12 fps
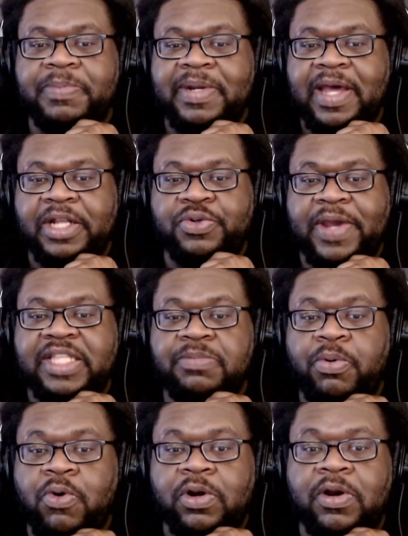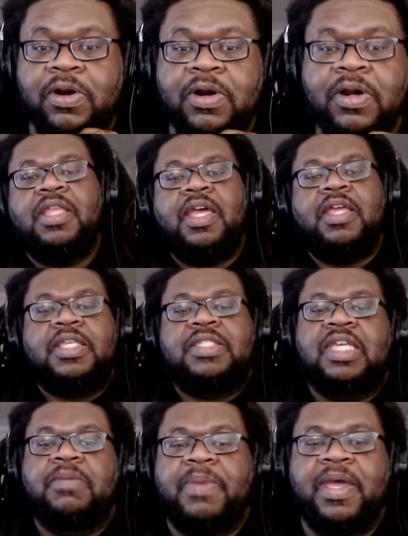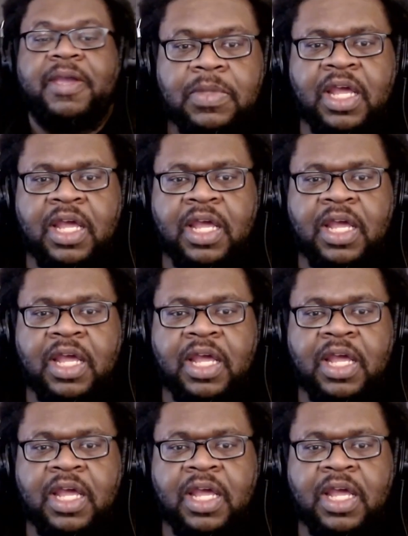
but not a transporter in the sickbay.